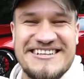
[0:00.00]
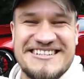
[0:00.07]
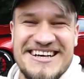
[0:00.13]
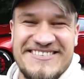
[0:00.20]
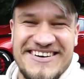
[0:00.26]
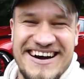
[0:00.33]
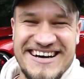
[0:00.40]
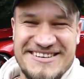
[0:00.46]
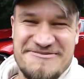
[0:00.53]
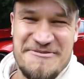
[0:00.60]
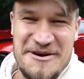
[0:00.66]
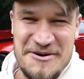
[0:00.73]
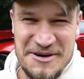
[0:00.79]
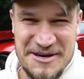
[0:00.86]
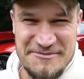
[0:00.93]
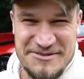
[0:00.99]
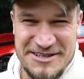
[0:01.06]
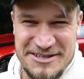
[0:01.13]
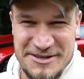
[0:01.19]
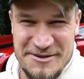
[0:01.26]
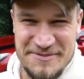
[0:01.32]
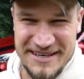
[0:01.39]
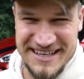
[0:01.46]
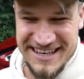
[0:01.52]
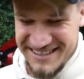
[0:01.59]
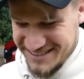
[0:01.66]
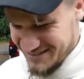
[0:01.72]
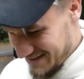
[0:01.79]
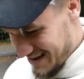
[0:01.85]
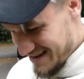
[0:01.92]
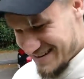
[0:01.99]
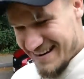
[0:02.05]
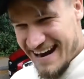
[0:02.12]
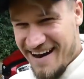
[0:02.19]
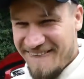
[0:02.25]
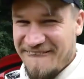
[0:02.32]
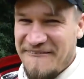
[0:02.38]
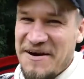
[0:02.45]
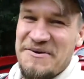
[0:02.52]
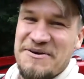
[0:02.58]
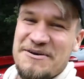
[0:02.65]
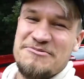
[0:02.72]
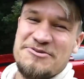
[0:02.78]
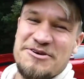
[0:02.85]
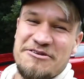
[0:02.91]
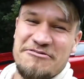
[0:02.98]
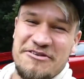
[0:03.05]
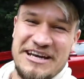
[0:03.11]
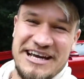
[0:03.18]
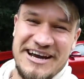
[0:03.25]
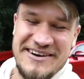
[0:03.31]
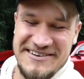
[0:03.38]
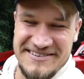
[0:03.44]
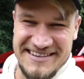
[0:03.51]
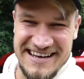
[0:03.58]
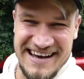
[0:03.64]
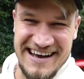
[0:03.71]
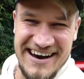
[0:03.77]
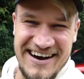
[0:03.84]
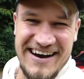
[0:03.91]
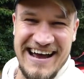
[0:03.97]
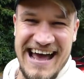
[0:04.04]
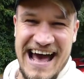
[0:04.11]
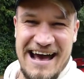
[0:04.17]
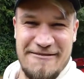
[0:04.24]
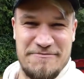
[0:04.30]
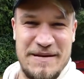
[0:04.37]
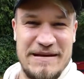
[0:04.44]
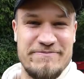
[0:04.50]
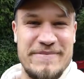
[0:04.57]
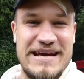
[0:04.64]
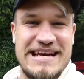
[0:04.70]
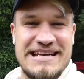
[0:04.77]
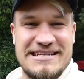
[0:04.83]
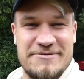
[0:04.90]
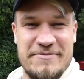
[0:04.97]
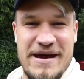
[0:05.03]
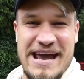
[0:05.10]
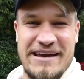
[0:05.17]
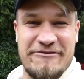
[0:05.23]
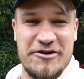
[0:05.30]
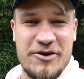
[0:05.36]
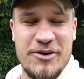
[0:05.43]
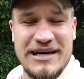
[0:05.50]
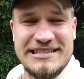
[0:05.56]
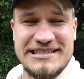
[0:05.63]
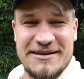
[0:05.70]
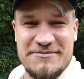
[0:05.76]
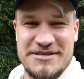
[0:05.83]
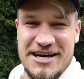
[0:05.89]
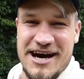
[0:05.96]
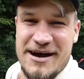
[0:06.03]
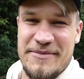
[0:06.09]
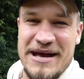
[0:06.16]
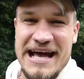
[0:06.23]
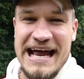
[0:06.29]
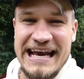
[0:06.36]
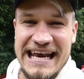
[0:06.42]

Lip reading: What's up guys, welcome to Supercars of London and welcome to a video that I have been meaning to make for quite some time.